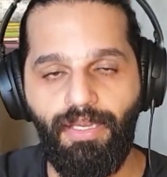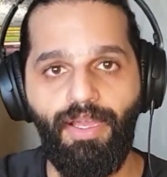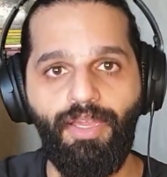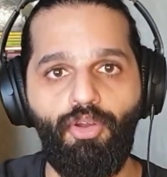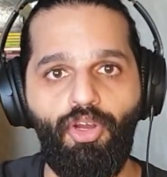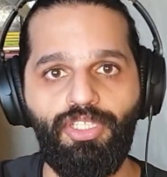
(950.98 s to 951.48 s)

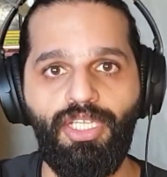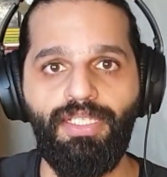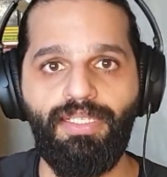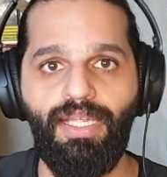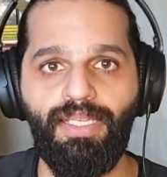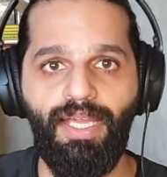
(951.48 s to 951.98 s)
recorded
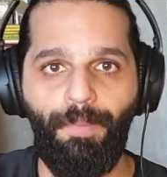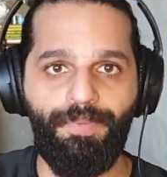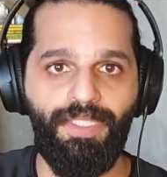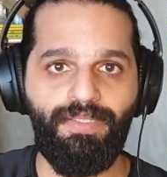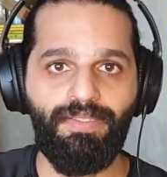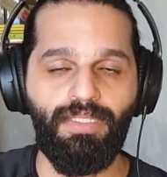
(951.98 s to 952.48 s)
it and kept
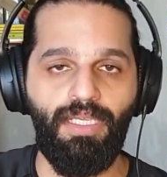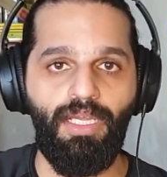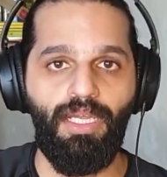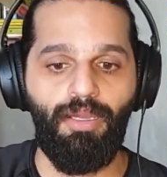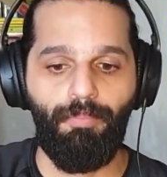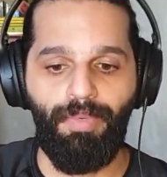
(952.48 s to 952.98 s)
it.
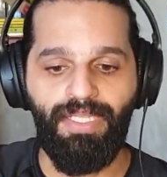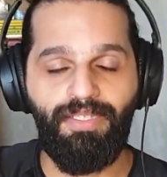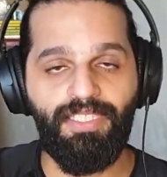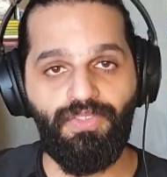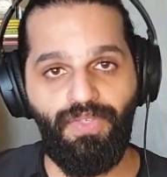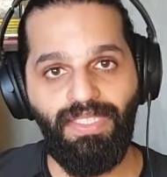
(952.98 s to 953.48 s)
But the
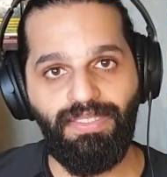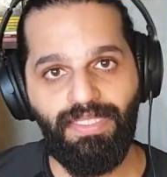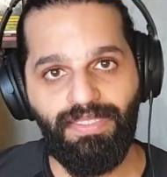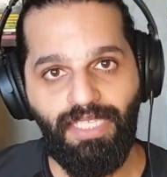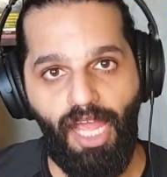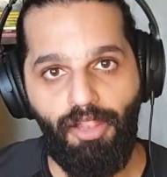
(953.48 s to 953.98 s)
Sphinx
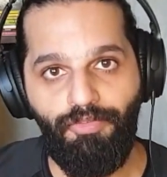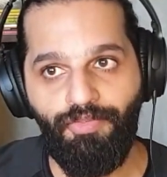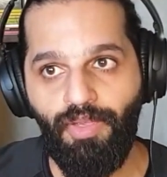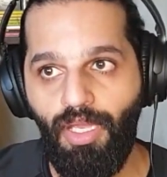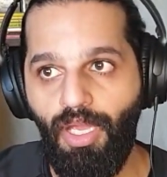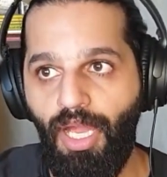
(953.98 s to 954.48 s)
itself,
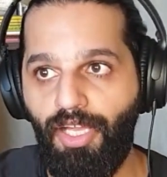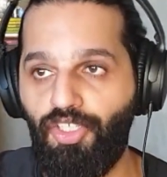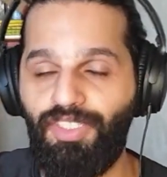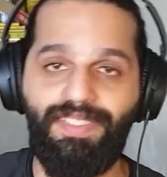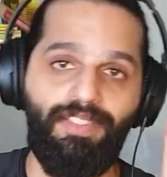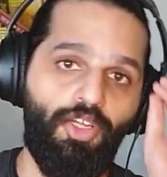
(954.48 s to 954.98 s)

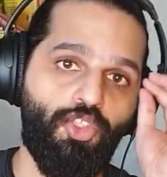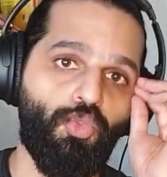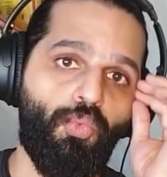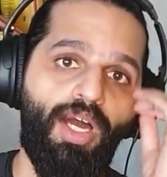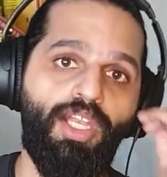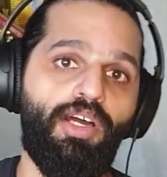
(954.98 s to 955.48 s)
considered
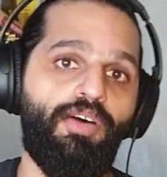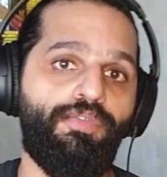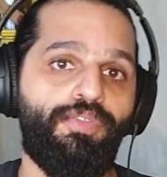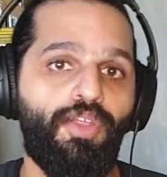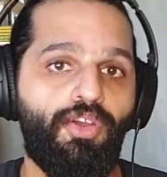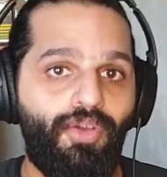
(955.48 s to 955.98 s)
one
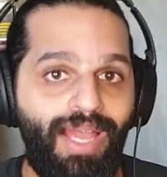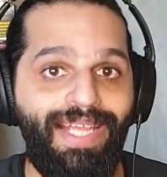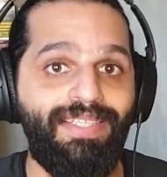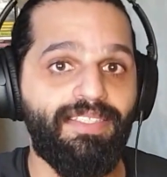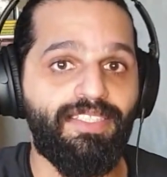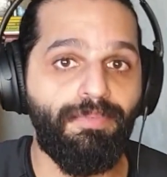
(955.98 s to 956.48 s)
of the
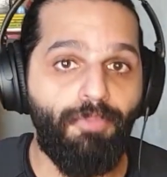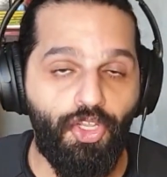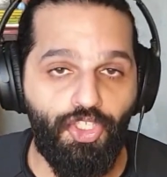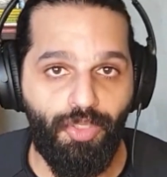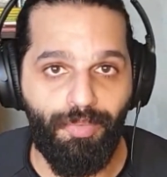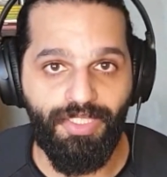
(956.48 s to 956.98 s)
greatest
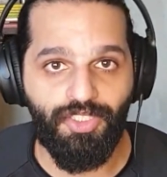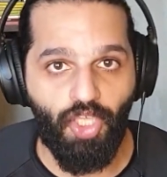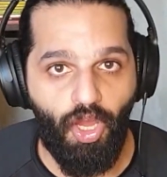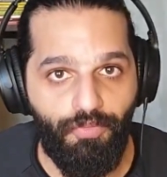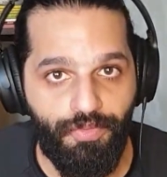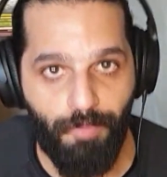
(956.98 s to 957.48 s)
monuments
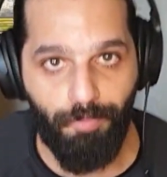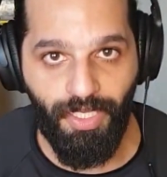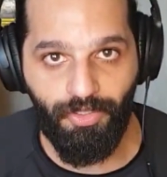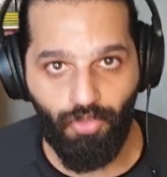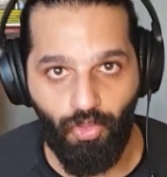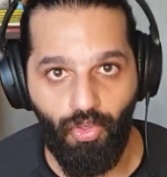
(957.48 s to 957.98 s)
of the
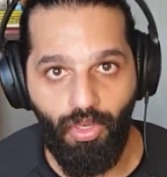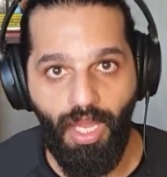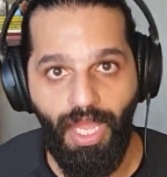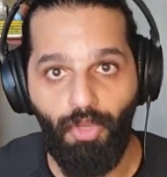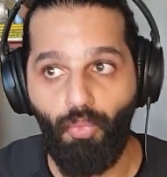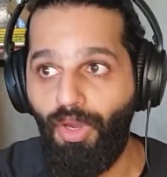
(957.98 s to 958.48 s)
plateau
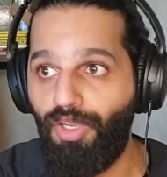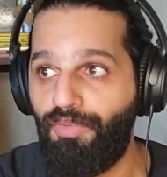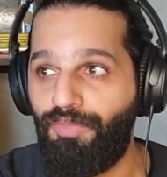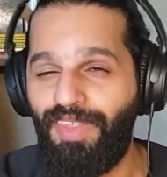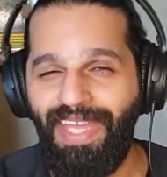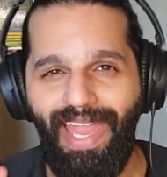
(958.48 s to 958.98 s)
and one
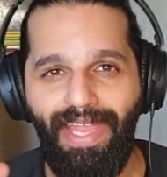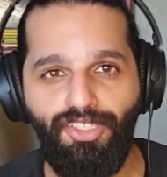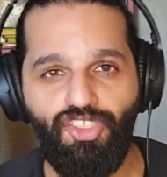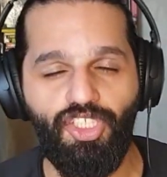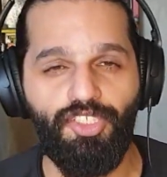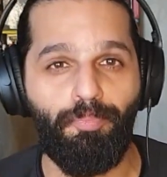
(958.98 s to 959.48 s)
of the
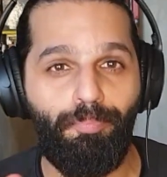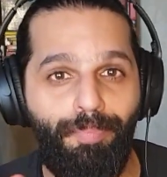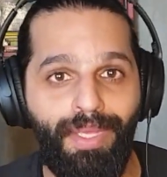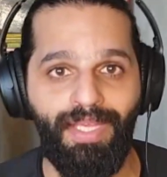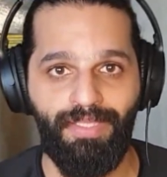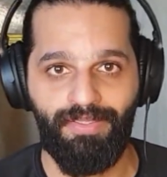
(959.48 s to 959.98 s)
ancient
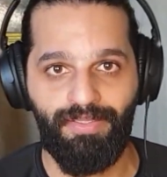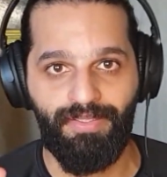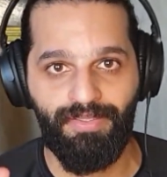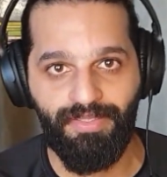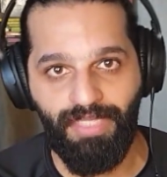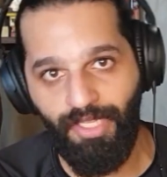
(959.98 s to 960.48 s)
biggest
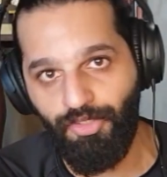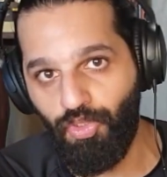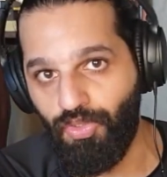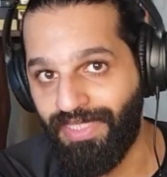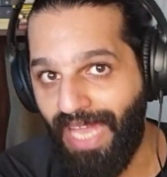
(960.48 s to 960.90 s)
statues